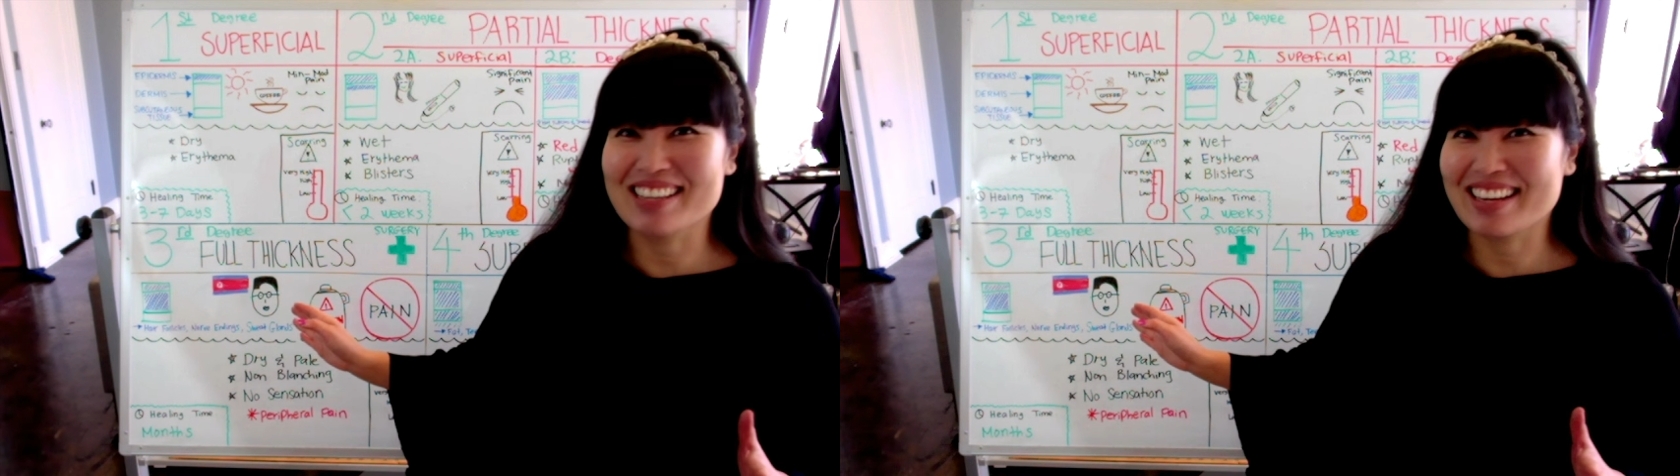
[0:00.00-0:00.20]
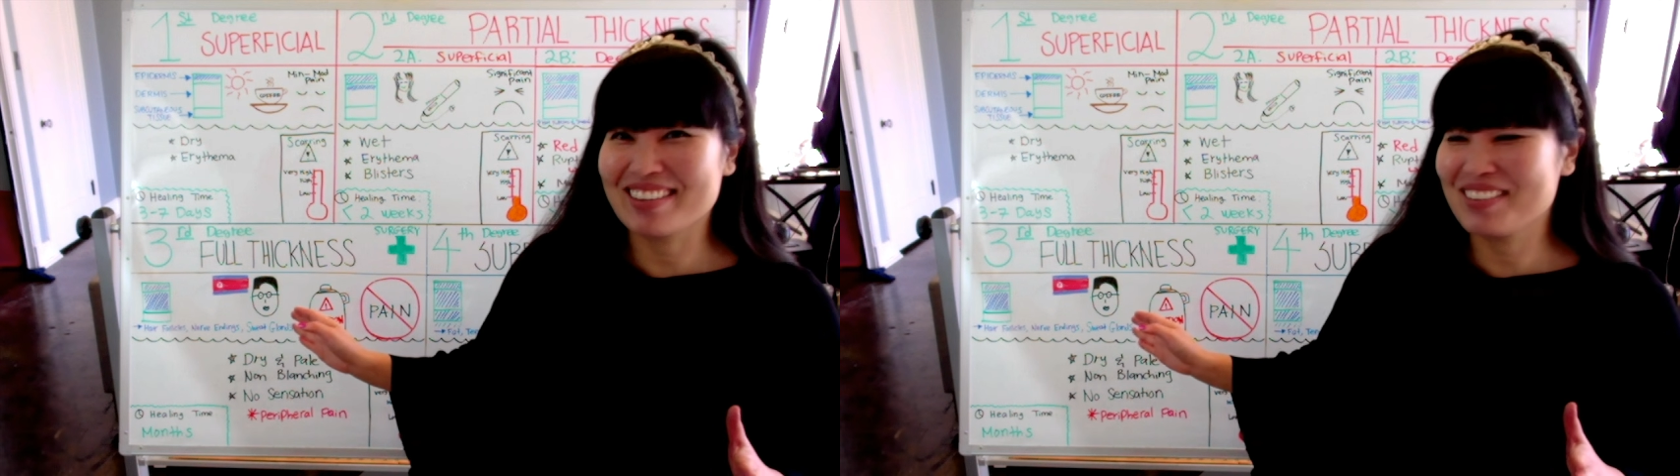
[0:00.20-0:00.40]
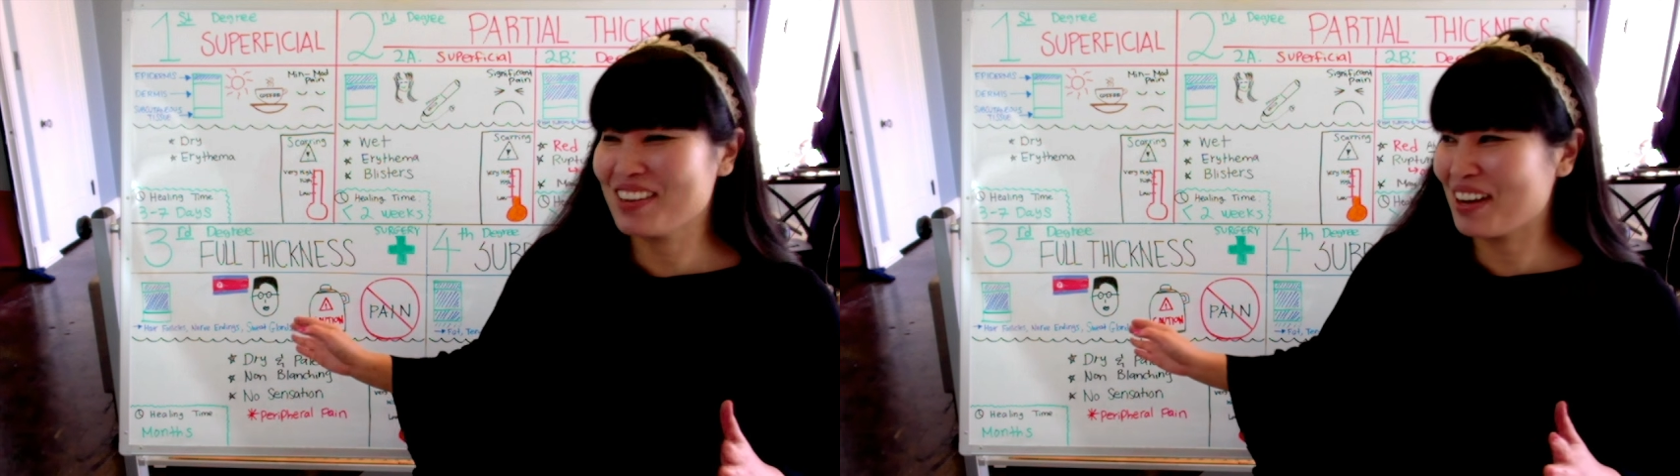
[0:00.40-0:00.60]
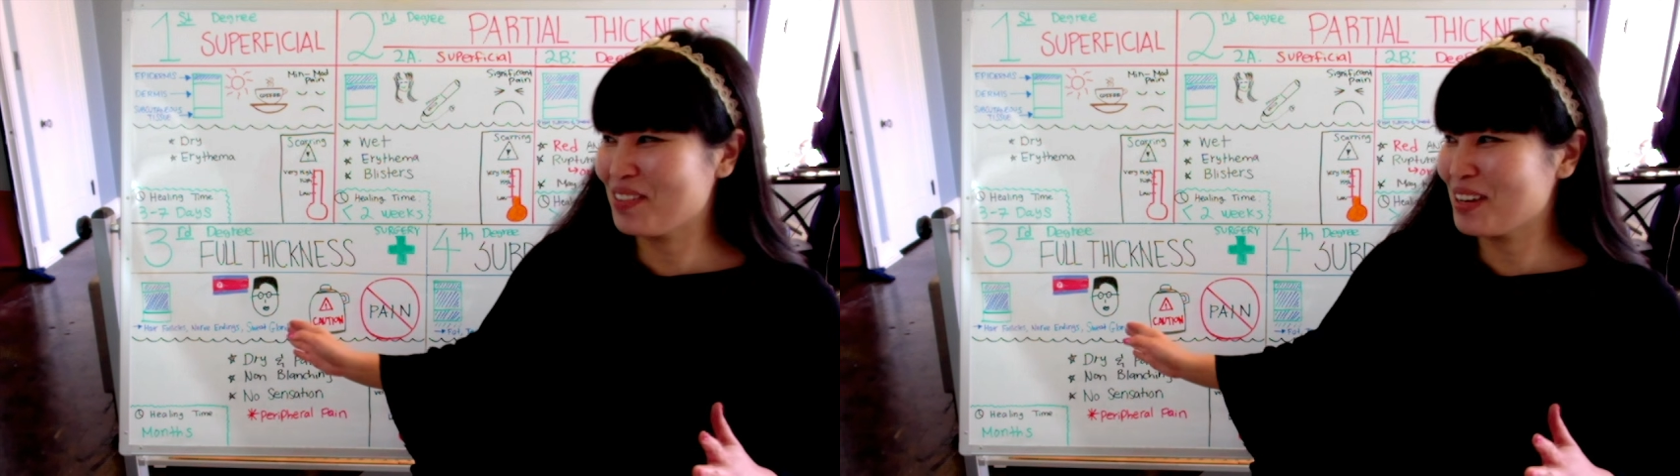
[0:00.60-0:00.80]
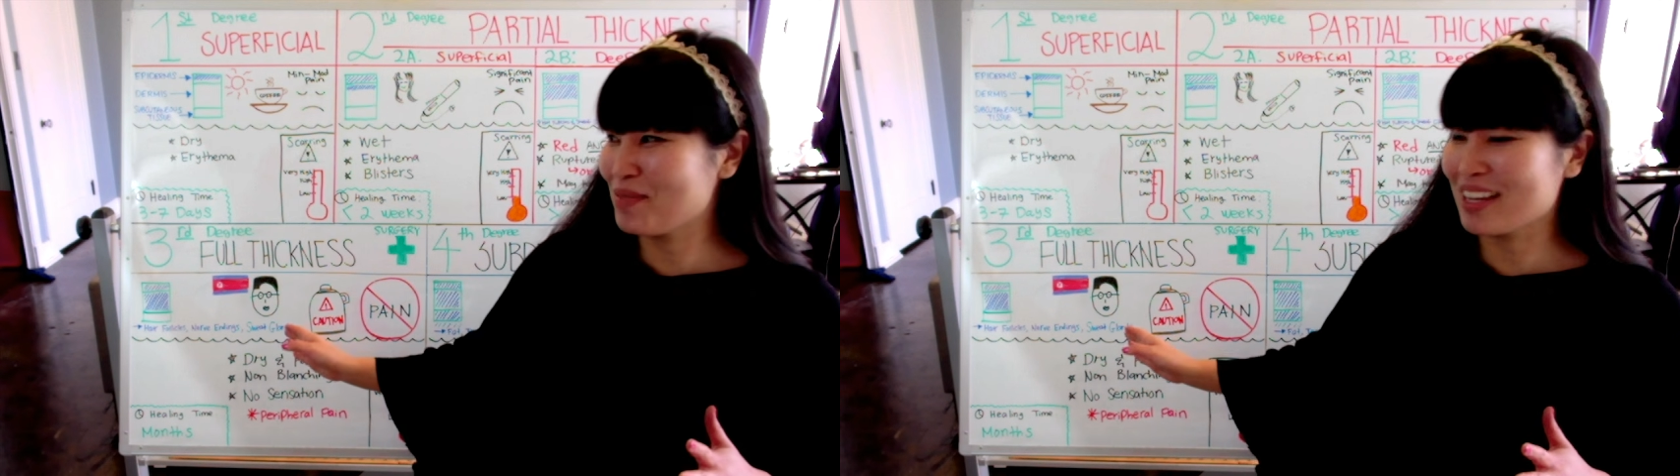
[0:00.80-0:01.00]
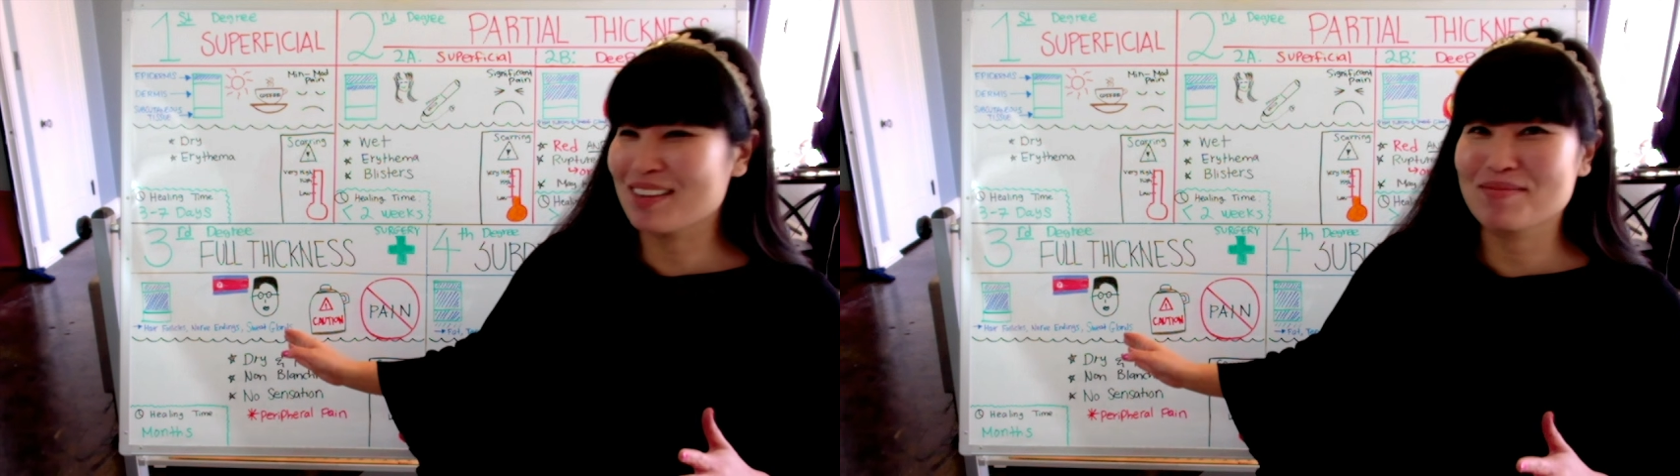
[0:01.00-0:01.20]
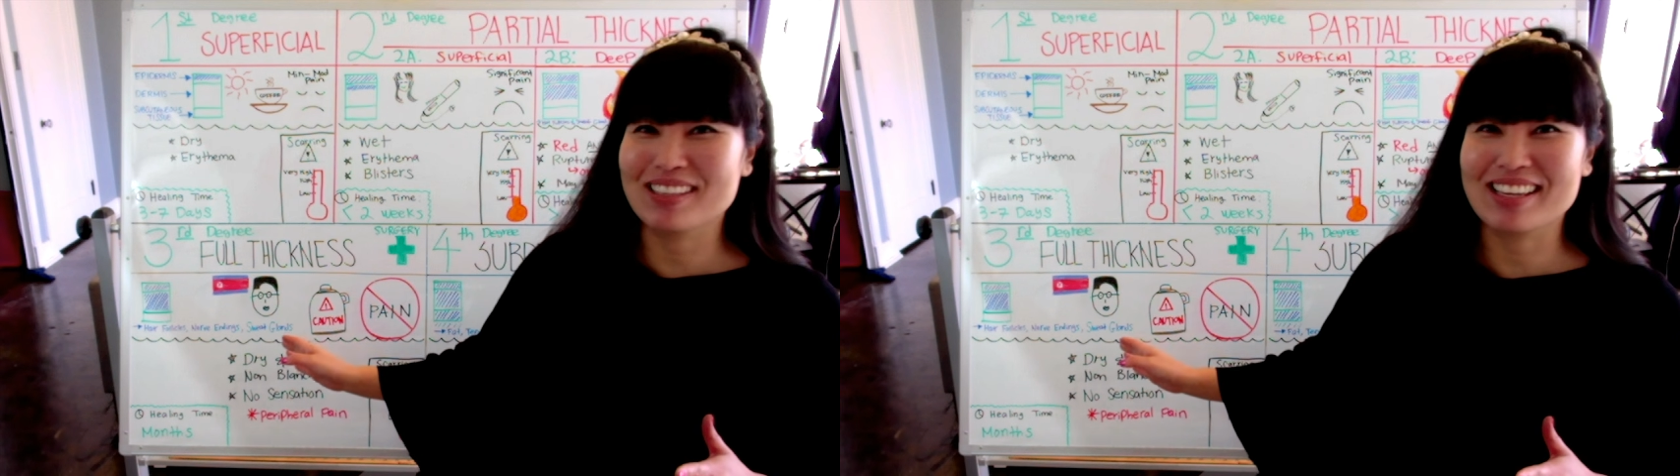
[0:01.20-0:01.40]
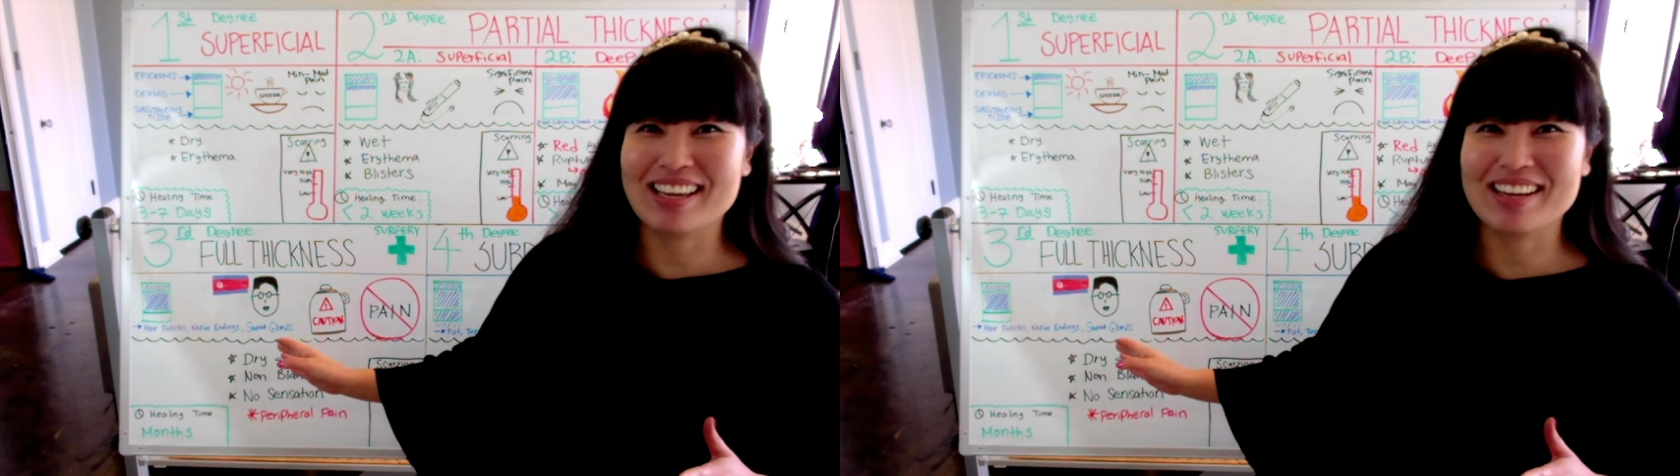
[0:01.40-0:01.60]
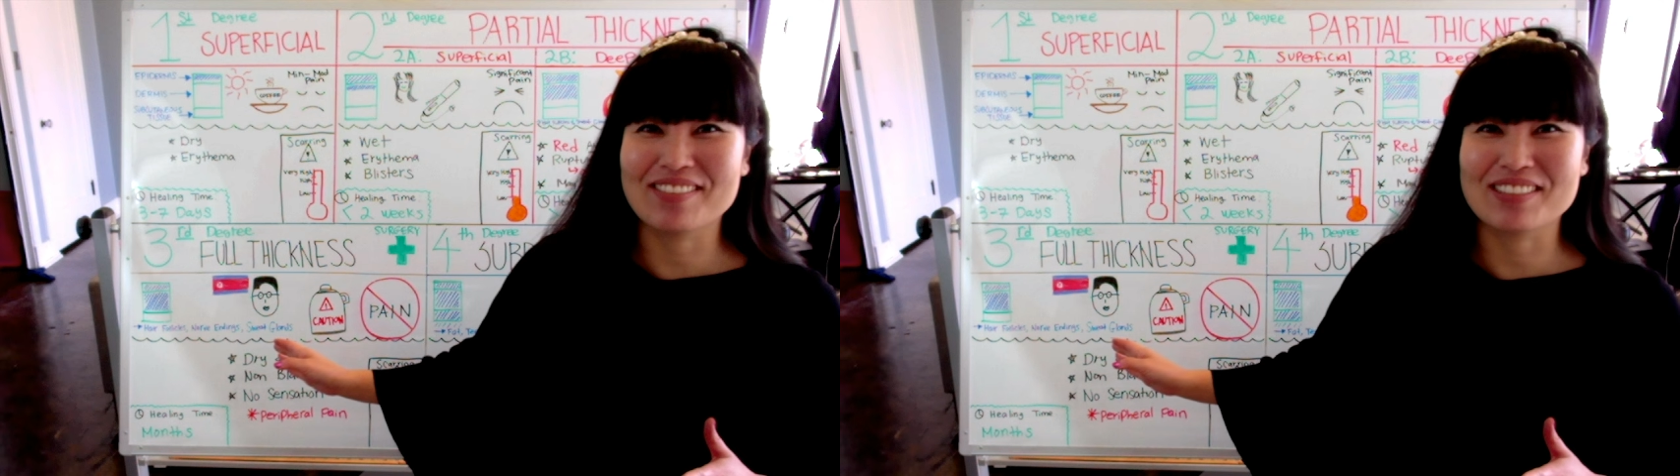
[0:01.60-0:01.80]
I don't want to be implicated